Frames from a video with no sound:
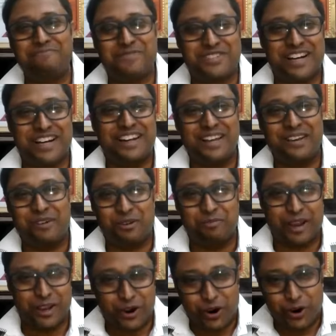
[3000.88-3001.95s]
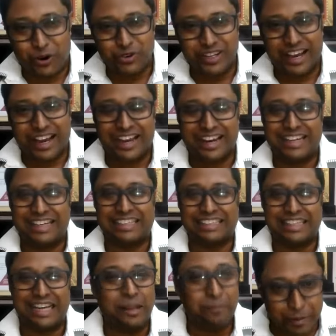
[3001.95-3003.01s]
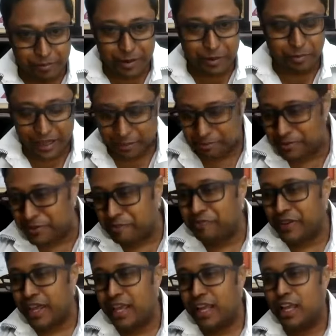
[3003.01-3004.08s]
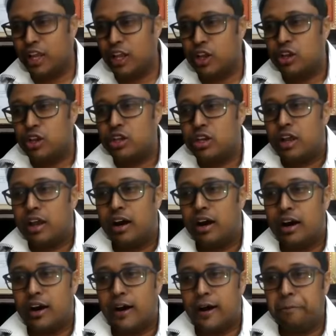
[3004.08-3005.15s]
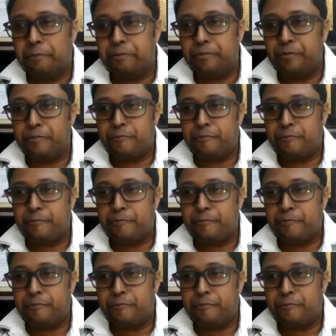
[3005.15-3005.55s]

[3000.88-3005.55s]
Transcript: starting on my own and helping people out.